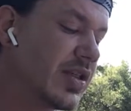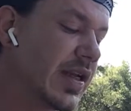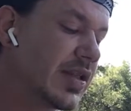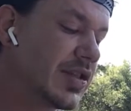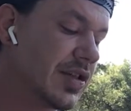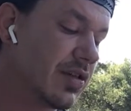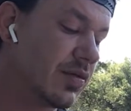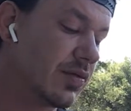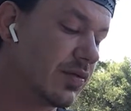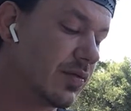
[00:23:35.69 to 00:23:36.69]
Once she is
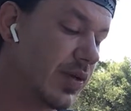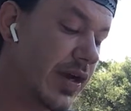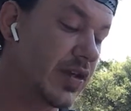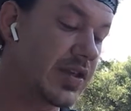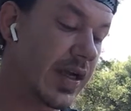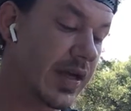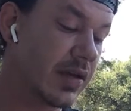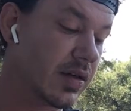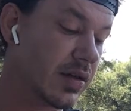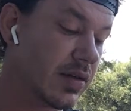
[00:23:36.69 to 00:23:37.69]
next to you, by
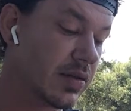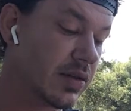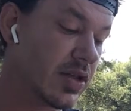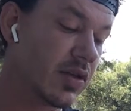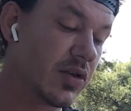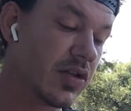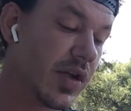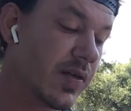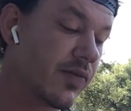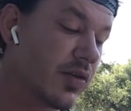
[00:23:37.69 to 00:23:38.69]
your side,
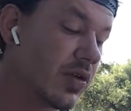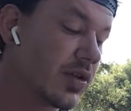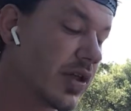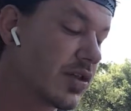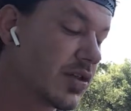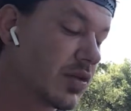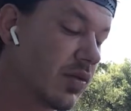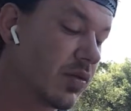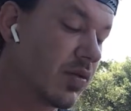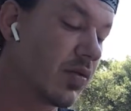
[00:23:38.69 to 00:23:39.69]
she lowers her head for you to
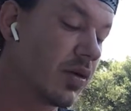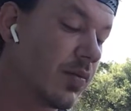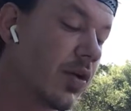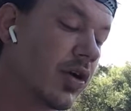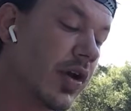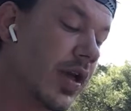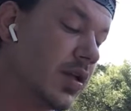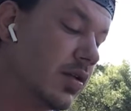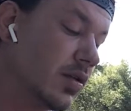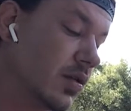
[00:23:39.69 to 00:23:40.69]
touch the golden horn
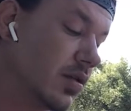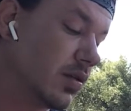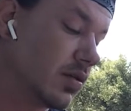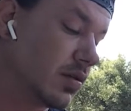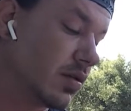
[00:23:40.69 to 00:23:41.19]
upon her head.